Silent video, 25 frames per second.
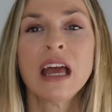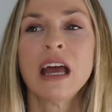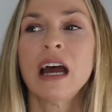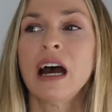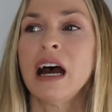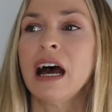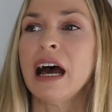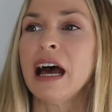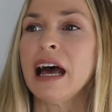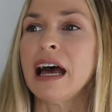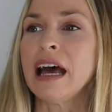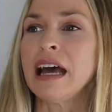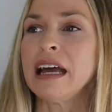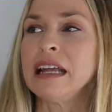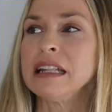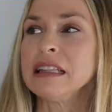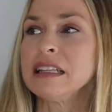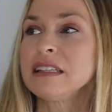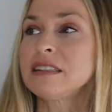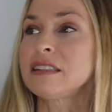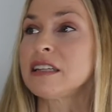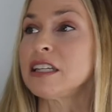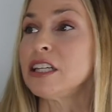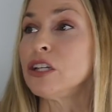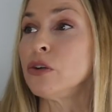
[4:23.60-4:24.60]
And
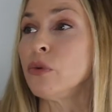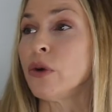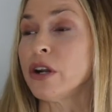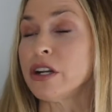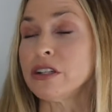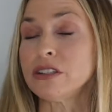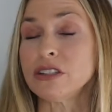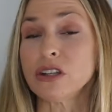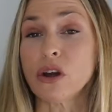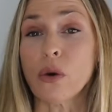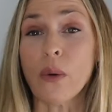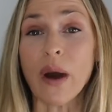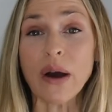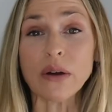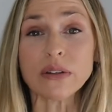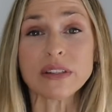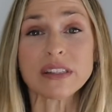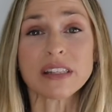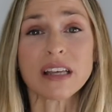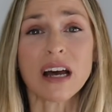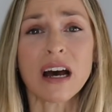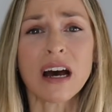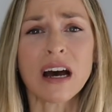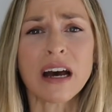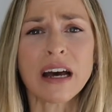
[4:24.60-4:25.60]
let's say you wanted to go
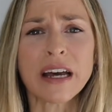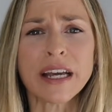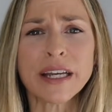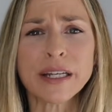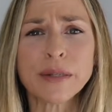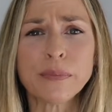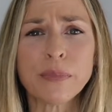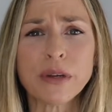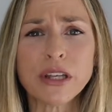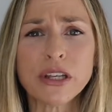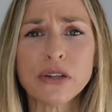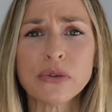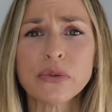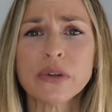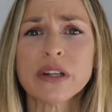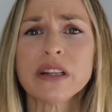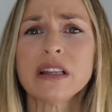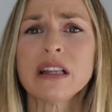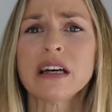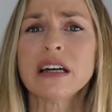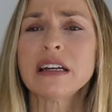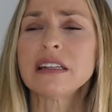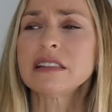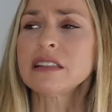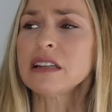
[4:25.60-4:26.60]
outside, but you
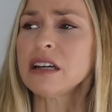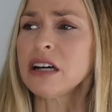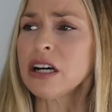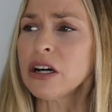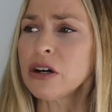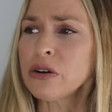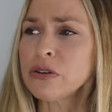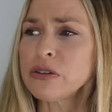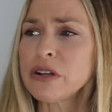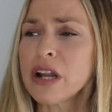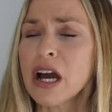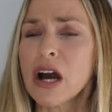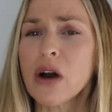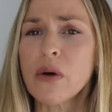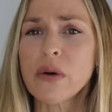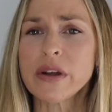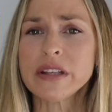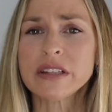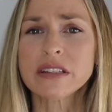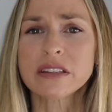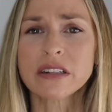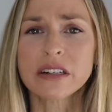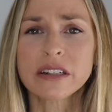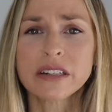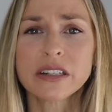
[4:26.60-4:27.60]
realize, oh no, it
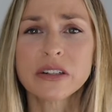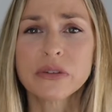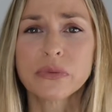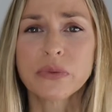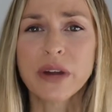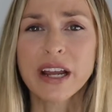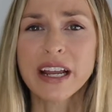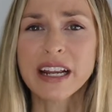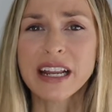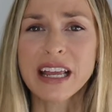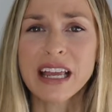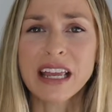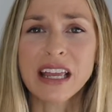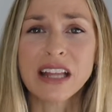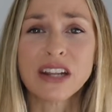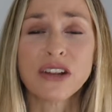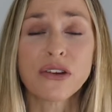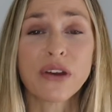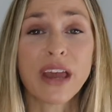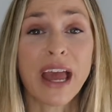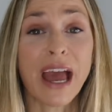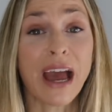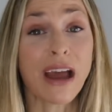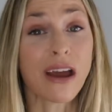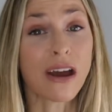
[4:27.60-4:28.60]
started raining and you
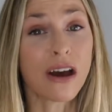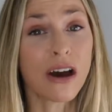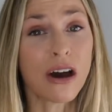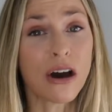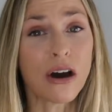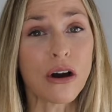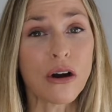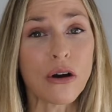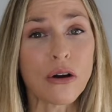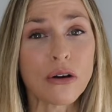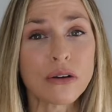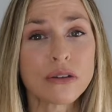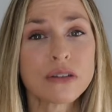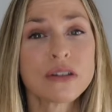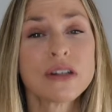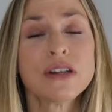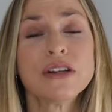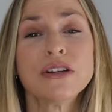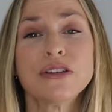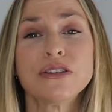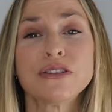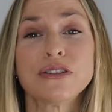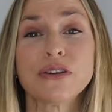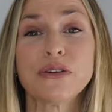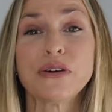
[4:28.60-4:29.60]
can't go.
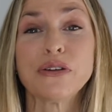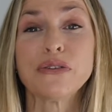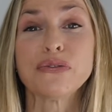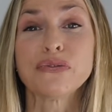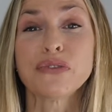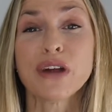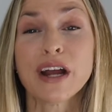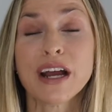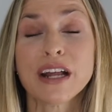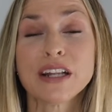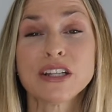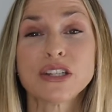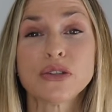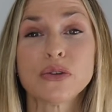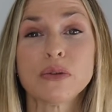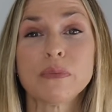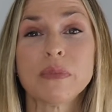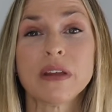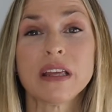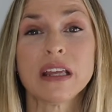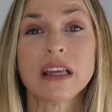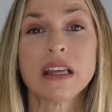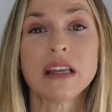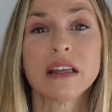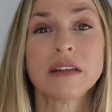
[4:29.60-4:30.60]
So in French, you'd
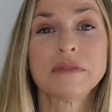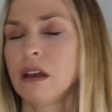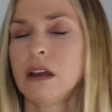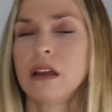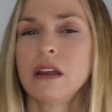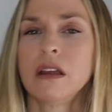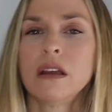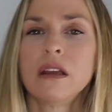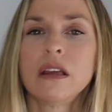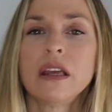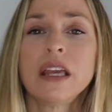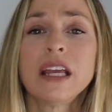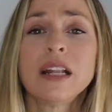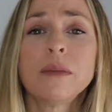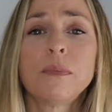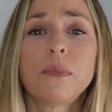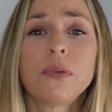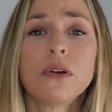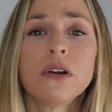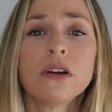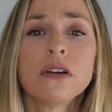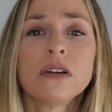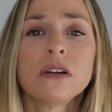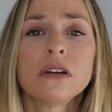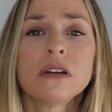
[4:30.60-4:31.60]
be, il
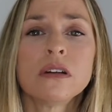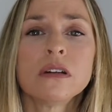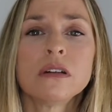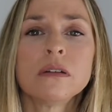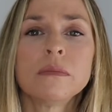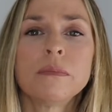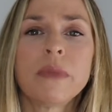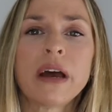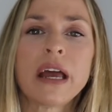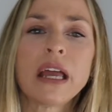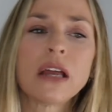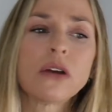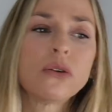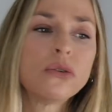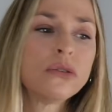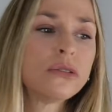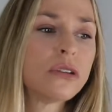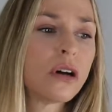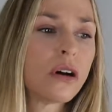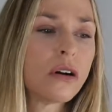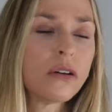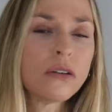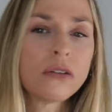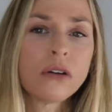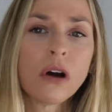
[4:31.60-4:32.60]
pleut, ben
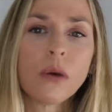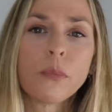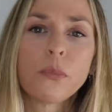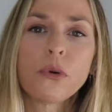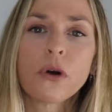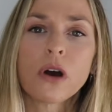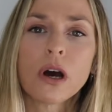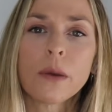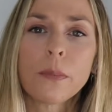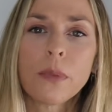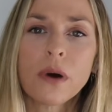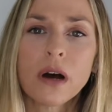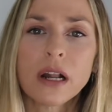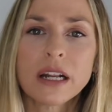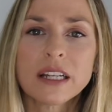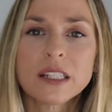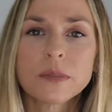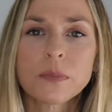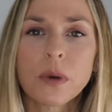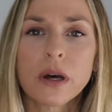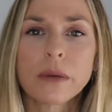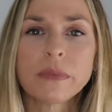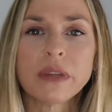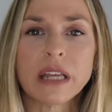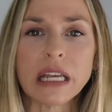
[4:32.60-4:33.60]
coudon, on pourra pas aller se
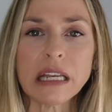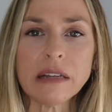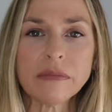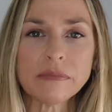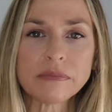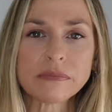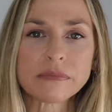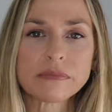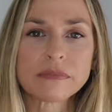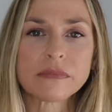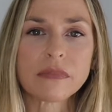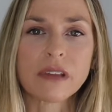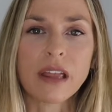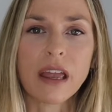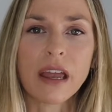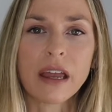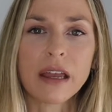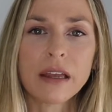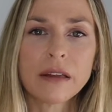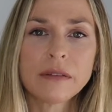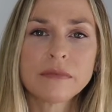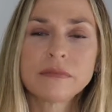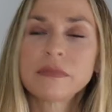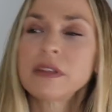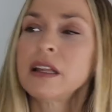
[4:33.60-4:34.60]
promener,
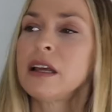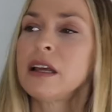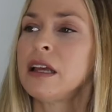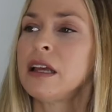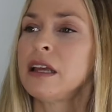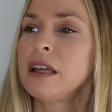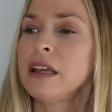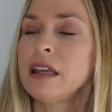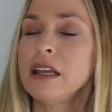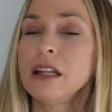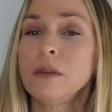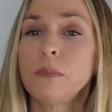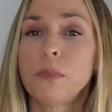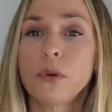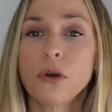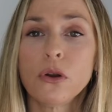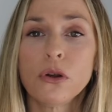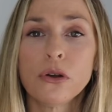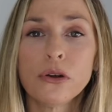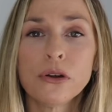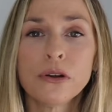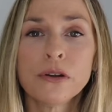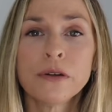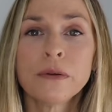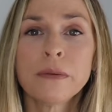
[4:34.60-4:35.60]
okay? Il
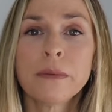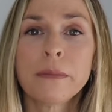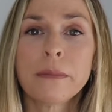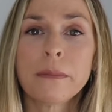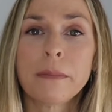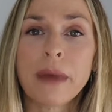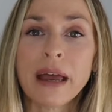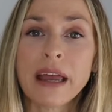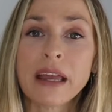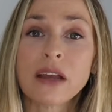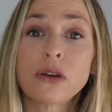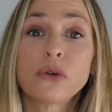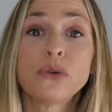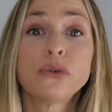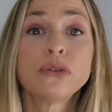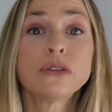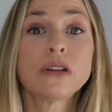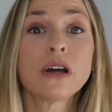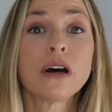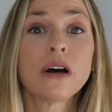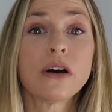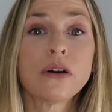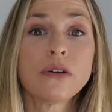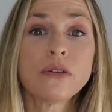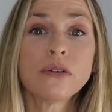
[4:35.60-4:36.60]
pleut, ben
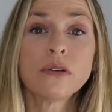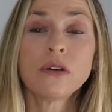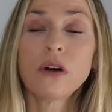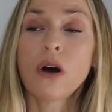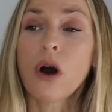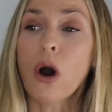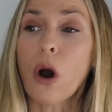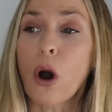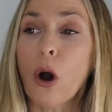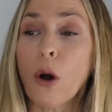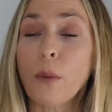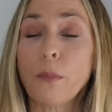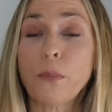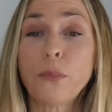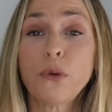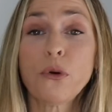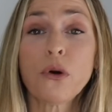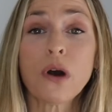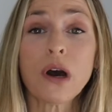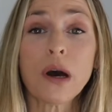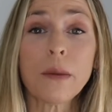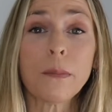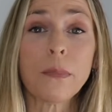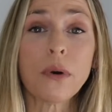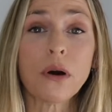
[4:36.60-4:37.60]
coudon, on
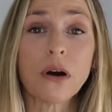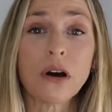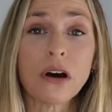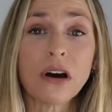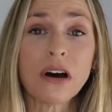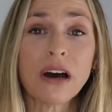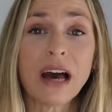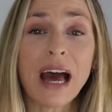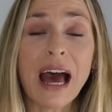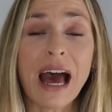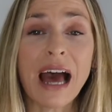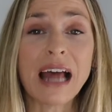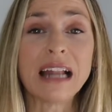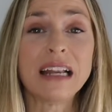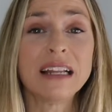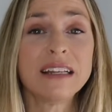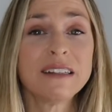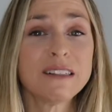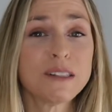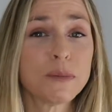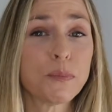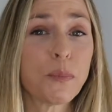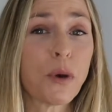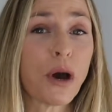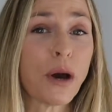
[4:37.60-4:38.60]
pourra pas aller
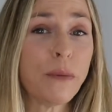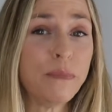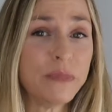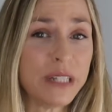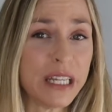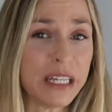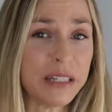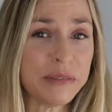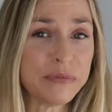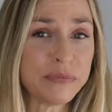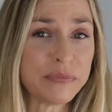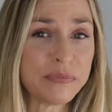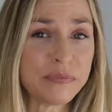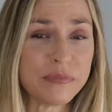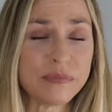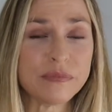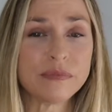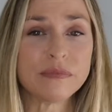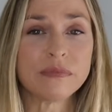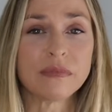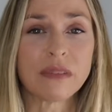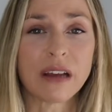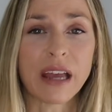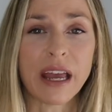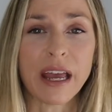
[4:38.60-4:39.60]
se promener,
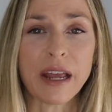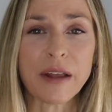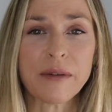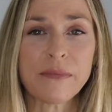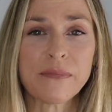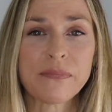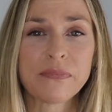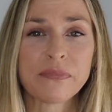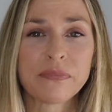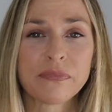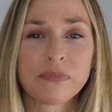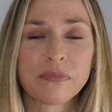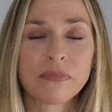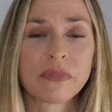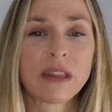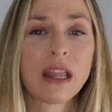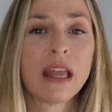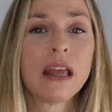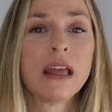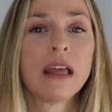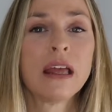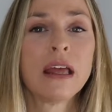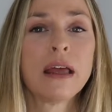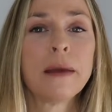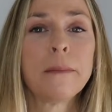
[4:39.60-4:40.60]
okay?
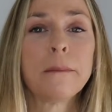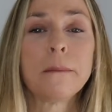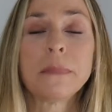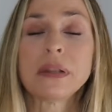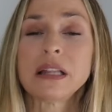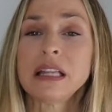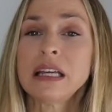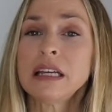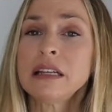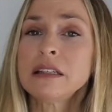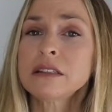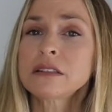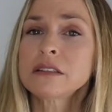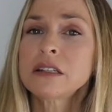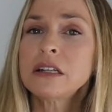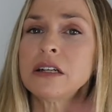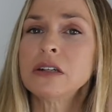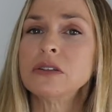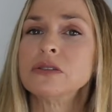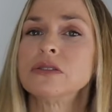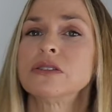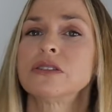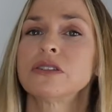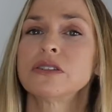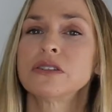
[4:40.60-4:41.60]
Please
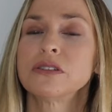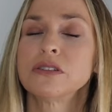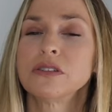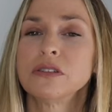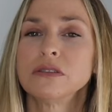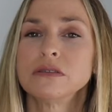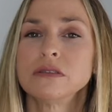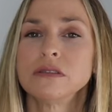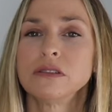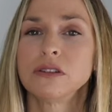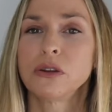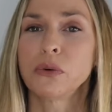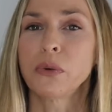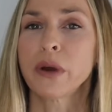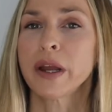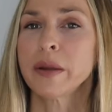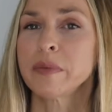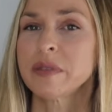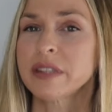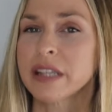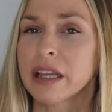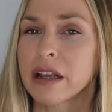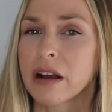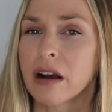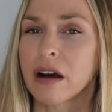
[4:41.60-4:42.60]
note, the way I'm
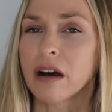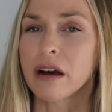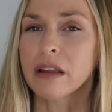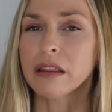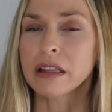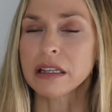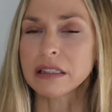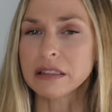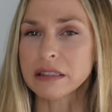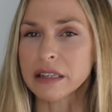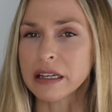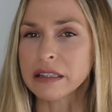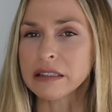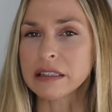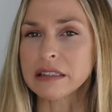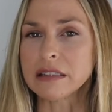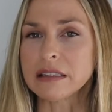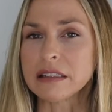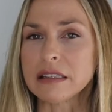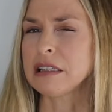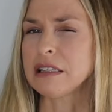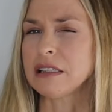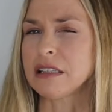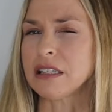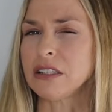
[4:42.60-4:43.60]
saying all these
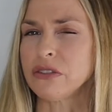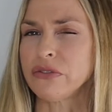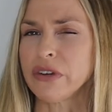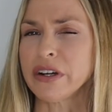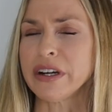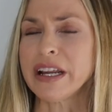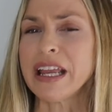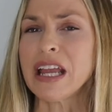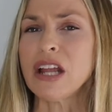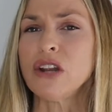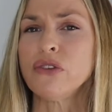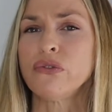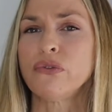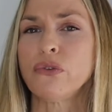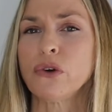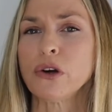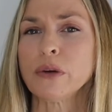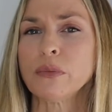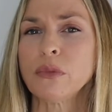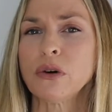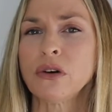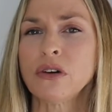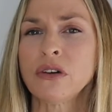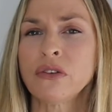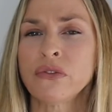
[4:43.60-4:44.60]
sentences is very
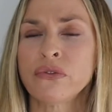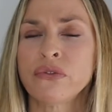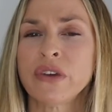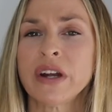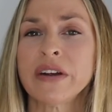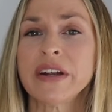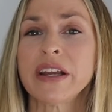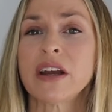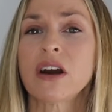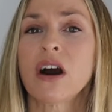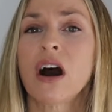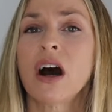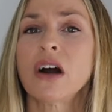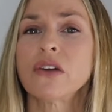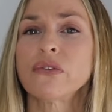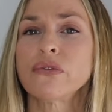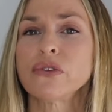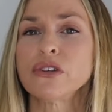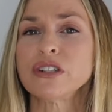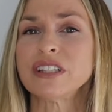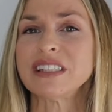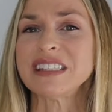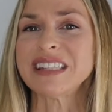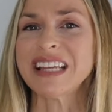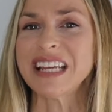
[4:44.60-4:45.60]
informal, very
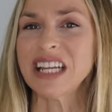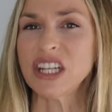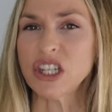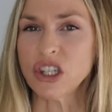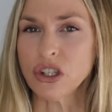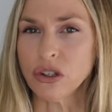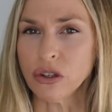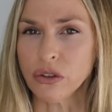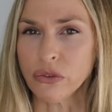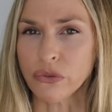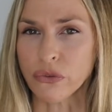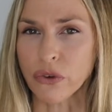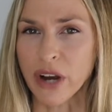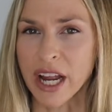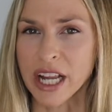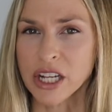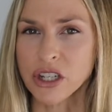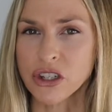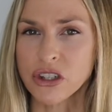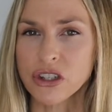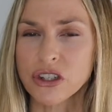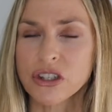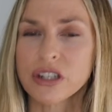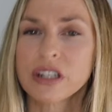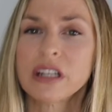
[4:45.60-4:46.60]
conversational
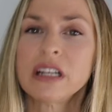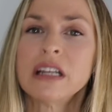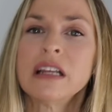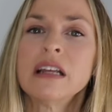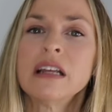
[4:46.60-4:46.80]
French,